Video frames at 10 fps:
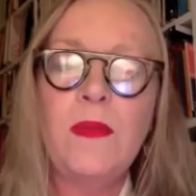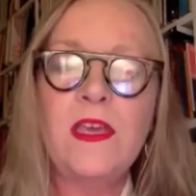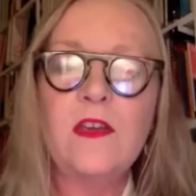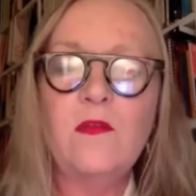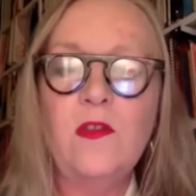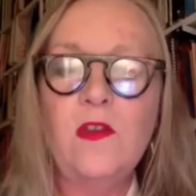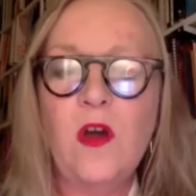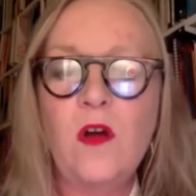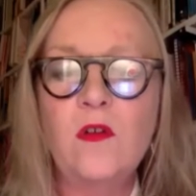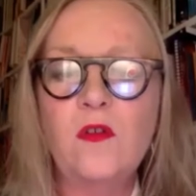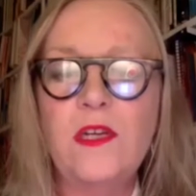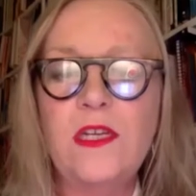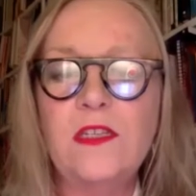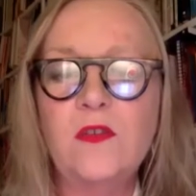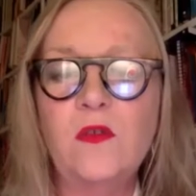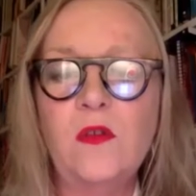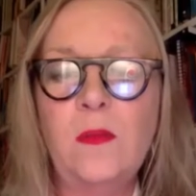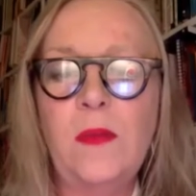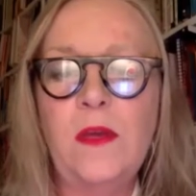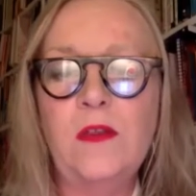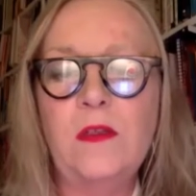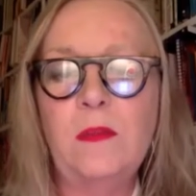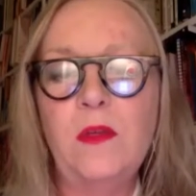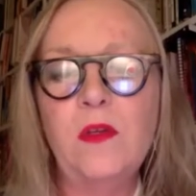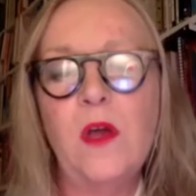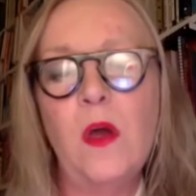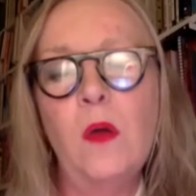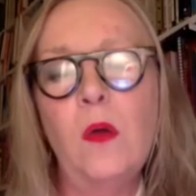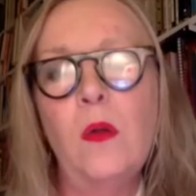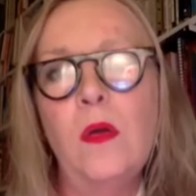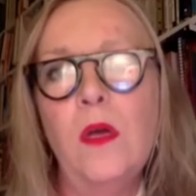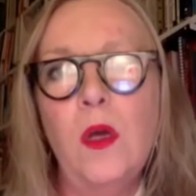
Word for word: make for the concrete corner post plug hole,